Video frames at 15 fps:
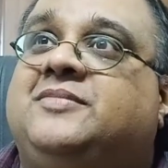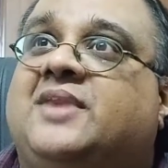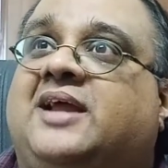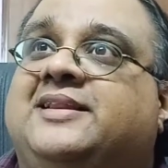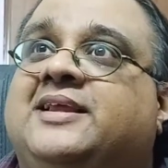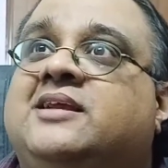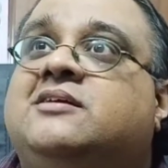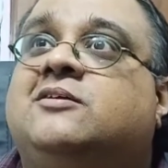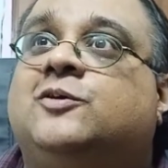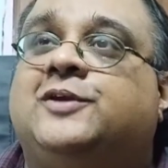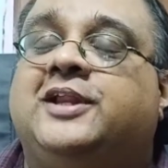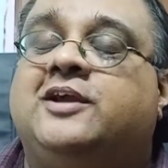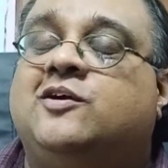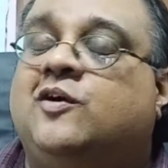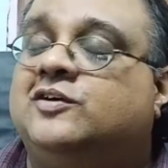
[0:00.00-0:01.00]
I think
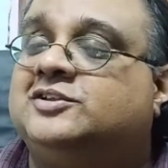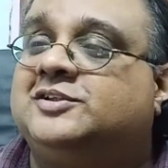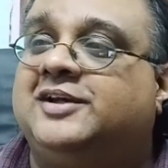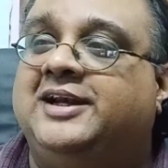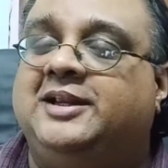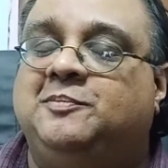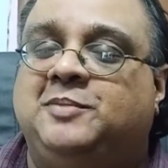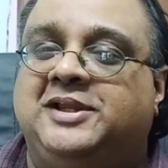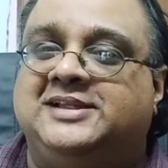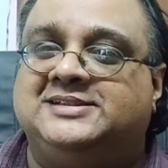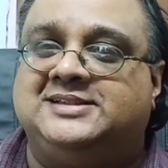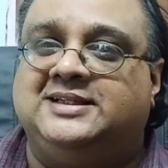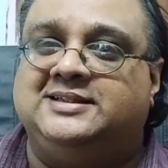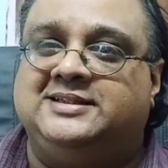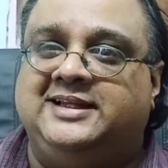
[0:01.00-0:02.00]
Courtney Cox really plays
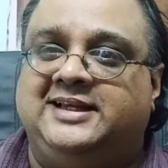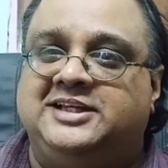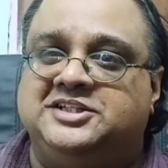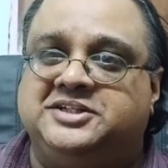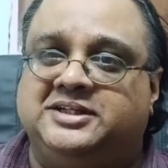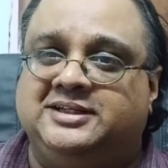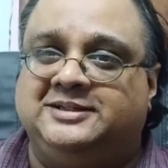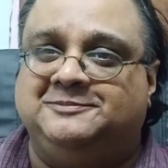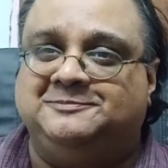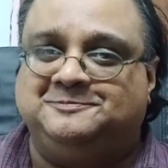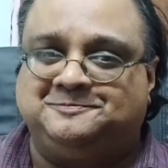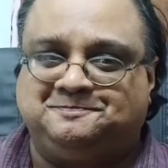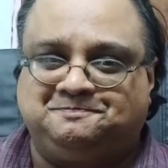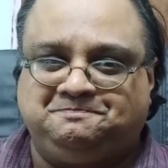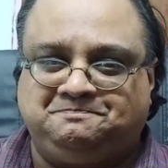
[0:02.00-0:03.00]
that initially
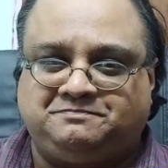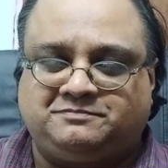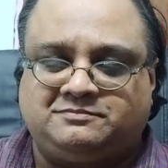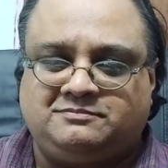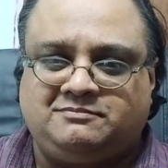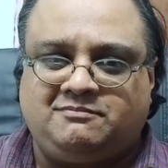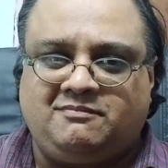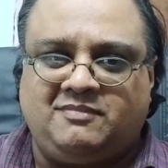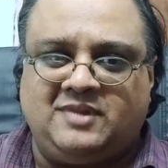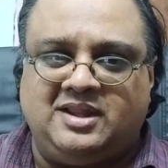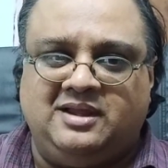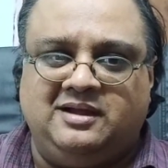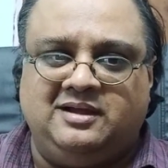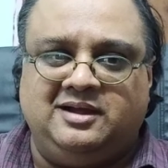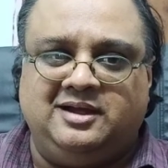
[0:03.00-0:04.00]

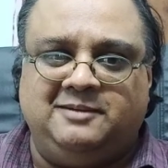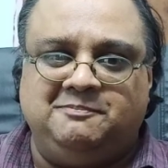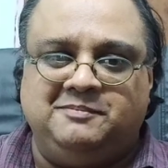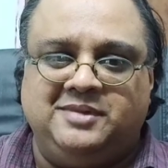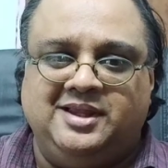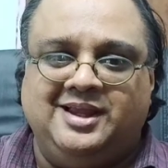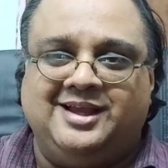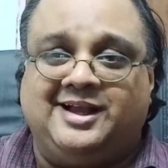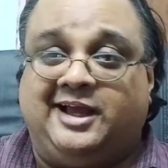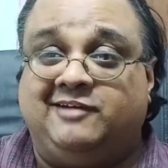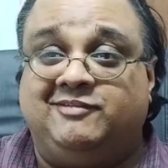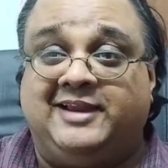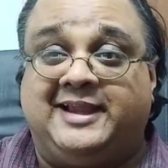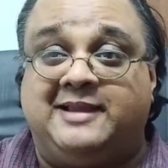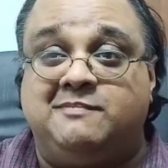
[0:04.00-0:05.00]
kind
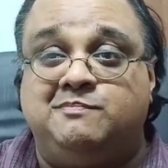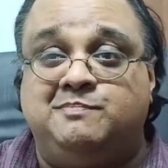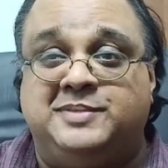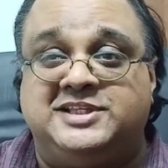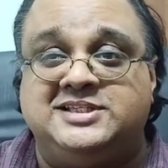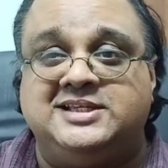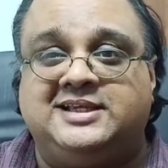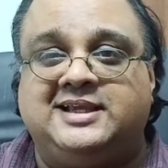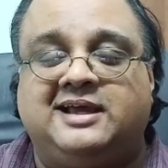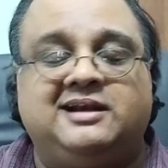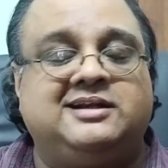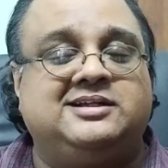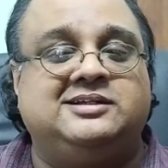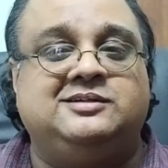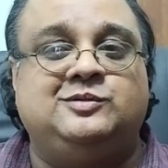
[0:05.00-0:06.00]
of like a bitchy
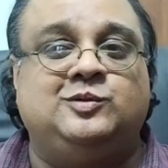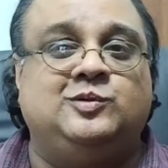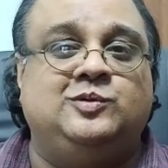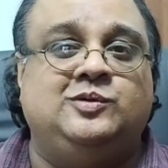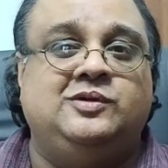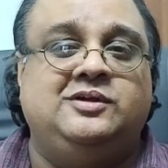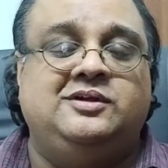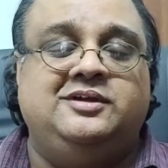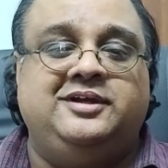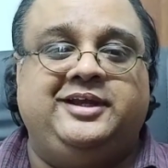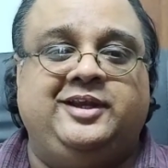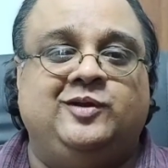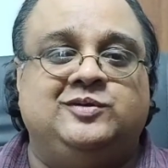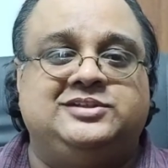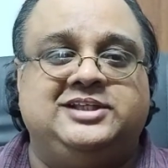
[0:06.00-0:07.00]
character who
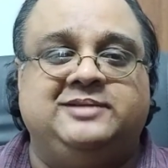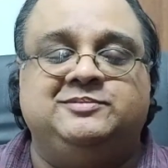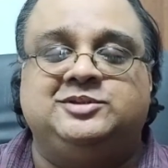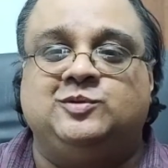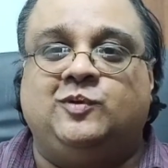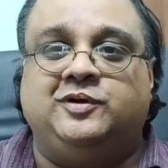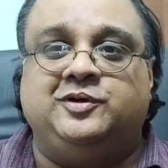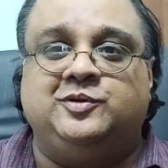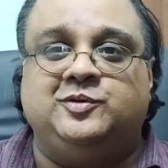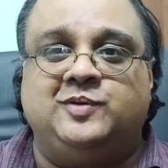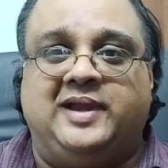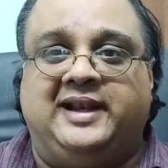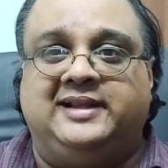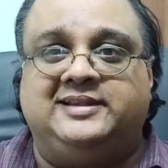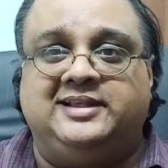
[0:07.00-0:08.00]
seems to want to do
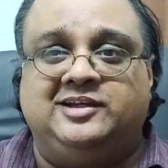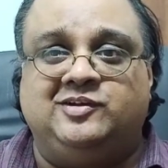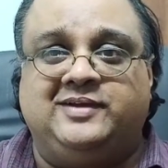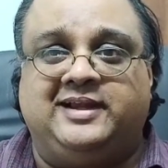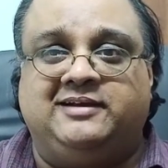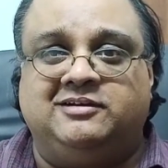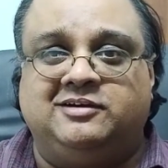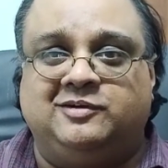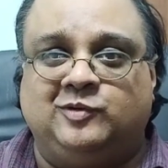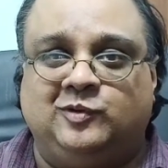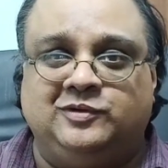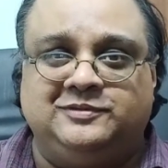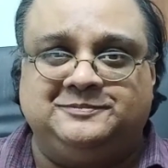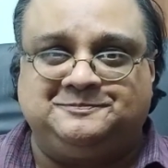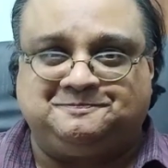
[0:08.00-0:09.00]
anything to get her
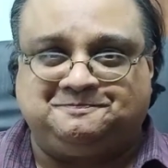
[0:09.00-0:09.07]
role.